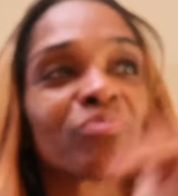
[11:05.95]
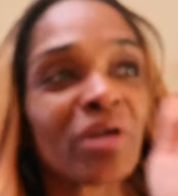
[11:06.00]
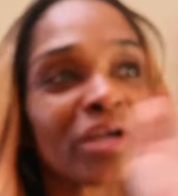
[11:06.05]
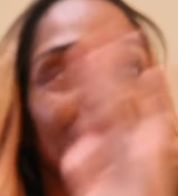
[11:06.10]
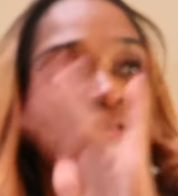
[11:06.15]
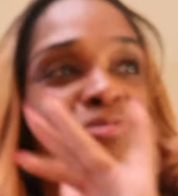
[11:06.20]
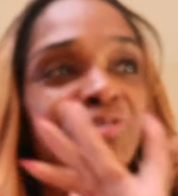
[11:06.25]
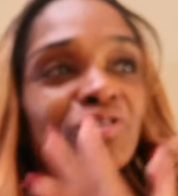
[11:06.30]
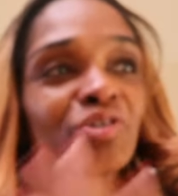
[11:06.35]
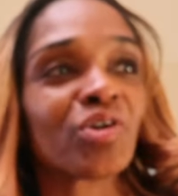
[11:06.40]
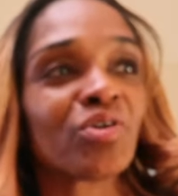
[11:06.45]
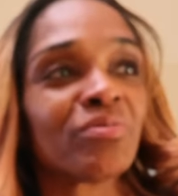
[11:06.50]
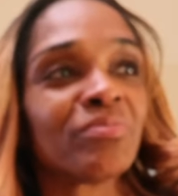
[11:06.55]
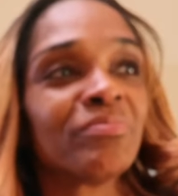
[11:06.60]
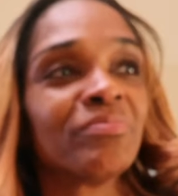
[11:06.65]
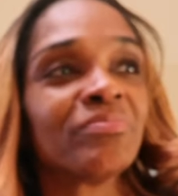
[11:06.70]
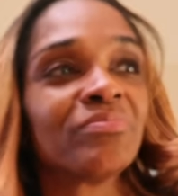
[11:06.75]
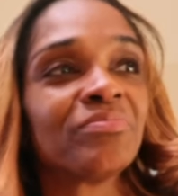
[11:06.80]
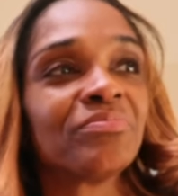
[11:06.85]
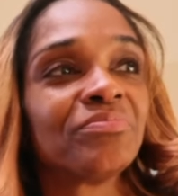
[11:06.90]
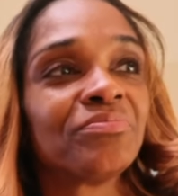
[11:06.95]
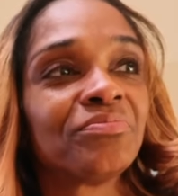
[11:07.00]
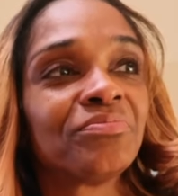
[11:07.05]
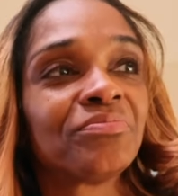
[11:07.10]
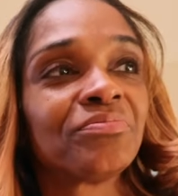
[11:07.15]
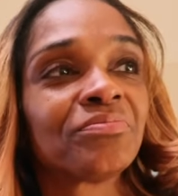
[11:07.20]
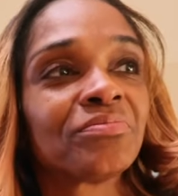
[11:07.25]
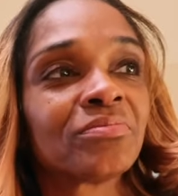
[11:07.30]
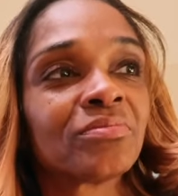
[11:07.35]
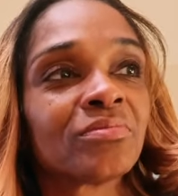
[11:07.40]
regular soda.
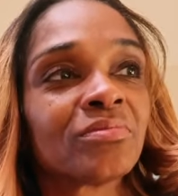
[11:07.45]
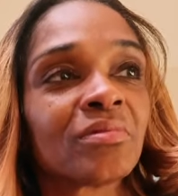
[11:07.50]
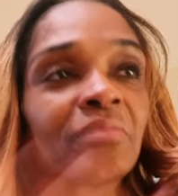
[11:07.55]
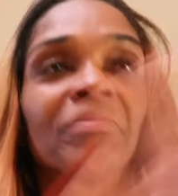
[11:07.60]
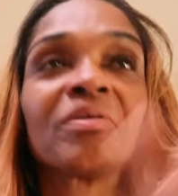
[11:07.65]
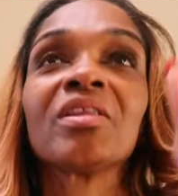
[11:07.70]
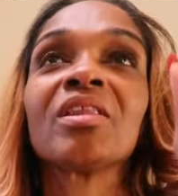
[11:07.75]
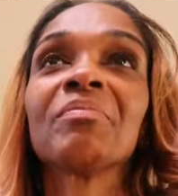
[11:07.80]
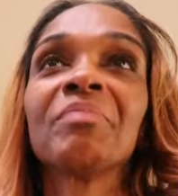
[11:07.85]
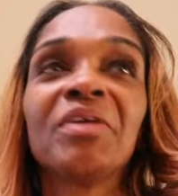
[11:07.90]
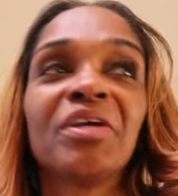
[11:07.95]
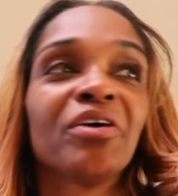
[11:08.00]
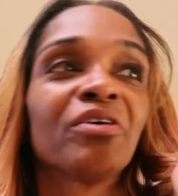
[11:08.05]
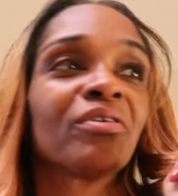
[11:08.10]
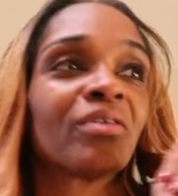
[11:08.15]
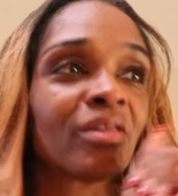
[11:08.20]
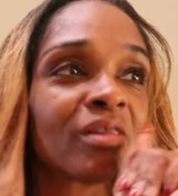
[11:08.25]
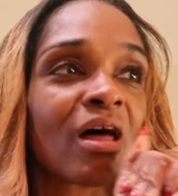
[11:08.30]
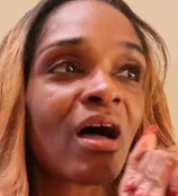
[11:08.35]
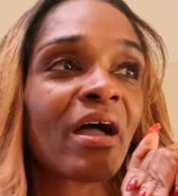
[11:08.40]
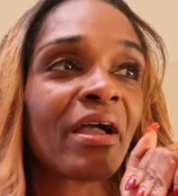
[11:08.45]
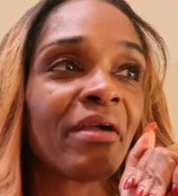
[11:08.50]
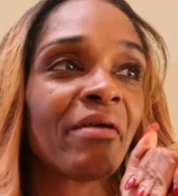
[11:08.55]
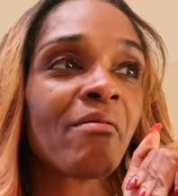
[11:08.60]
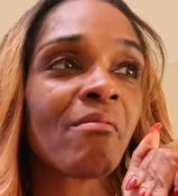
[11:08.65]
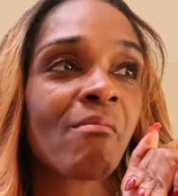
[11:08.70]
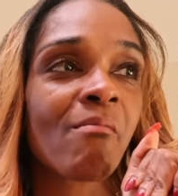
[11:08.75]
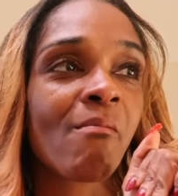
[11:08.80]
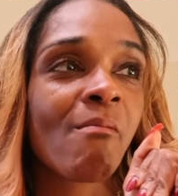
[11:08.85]
Let me, let me hear a lie.